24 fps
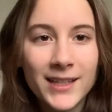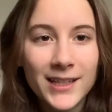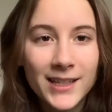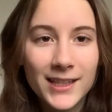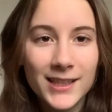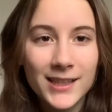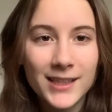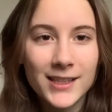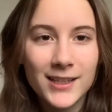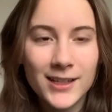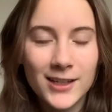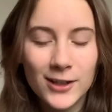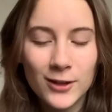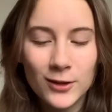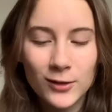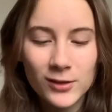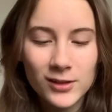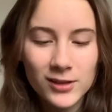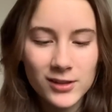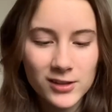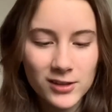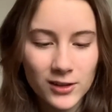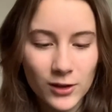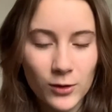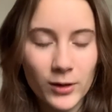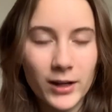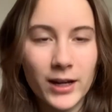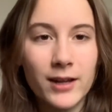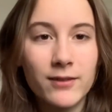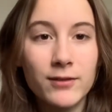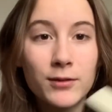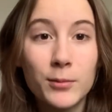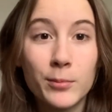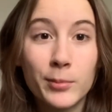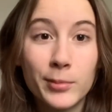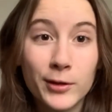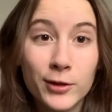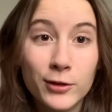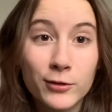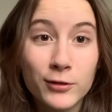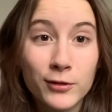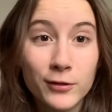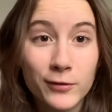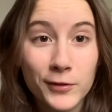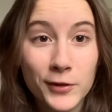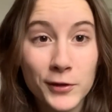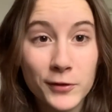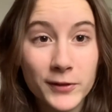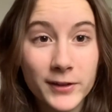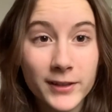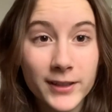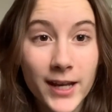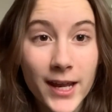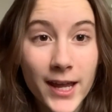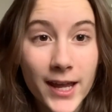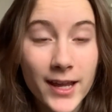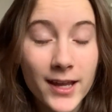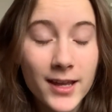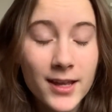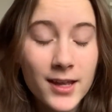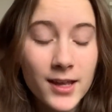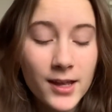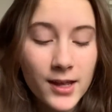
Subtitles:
Hello, so I have a book review today,